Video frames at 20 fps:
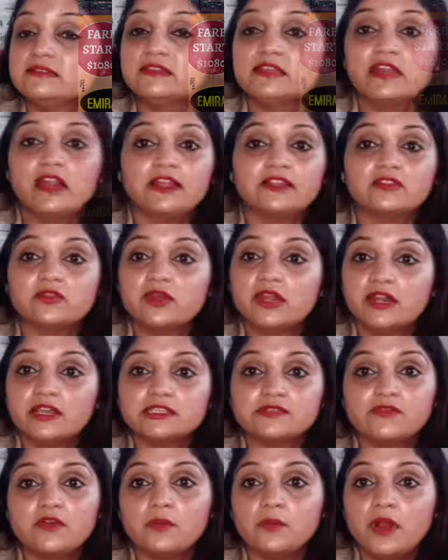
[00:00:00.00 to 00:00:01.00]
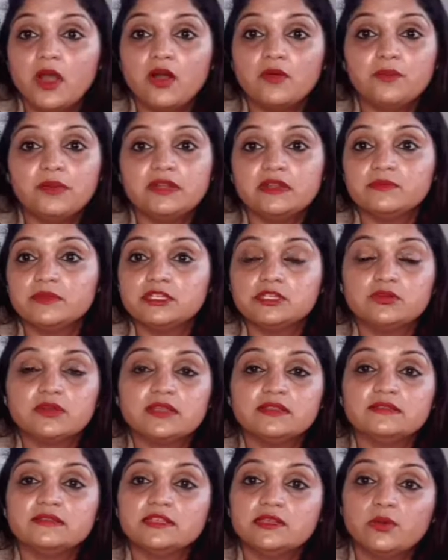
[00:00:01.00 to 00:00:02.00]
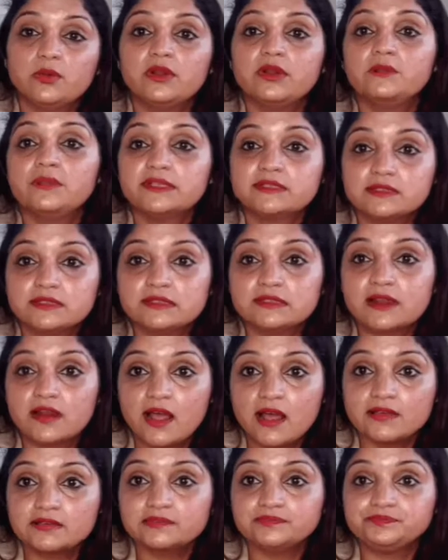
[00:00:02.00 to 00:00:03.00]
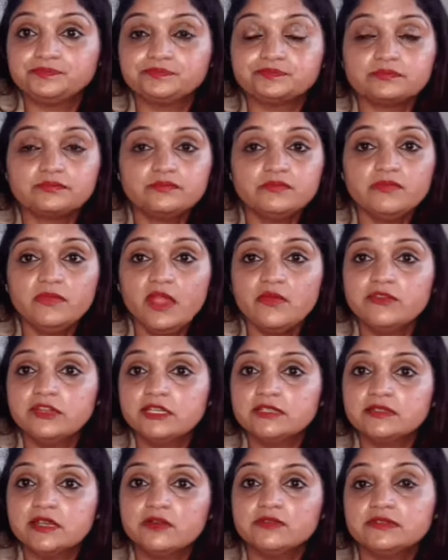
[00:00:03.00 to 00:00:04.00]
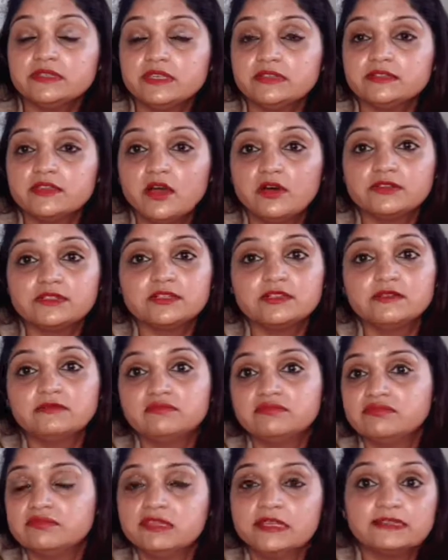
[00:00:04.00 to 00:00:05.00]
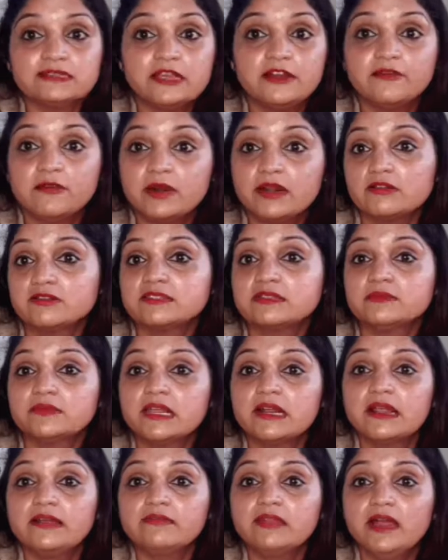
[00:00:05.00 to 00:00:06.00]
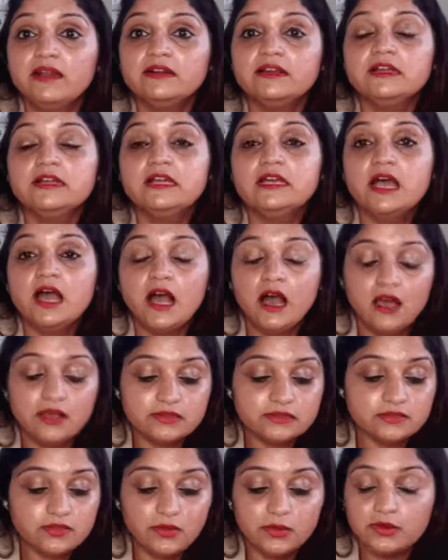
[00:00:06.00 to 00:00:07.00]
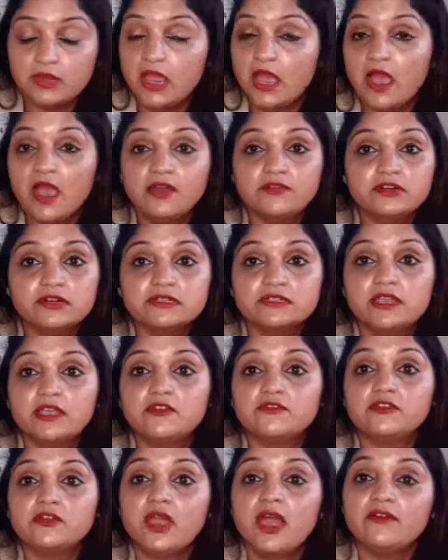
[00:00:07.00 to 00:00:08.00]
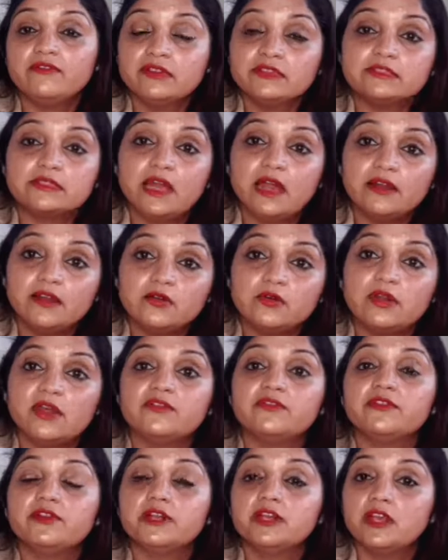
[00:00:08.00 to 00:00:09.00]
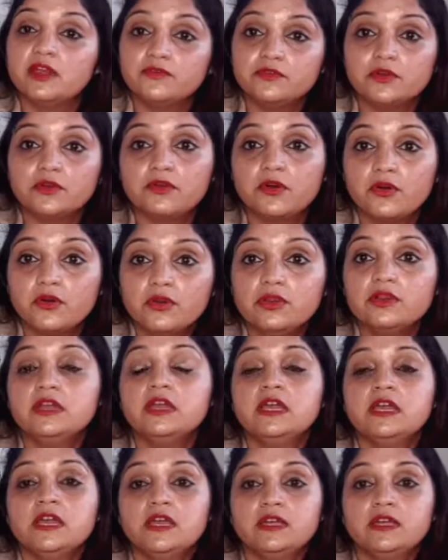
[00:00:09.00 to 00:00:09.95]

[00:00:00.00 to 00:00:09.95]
can see like 3 days from now, pretty much you can see only business class, which is around 6,600 or something like that. So yeah, I would say if you have decided, you definitely have to go.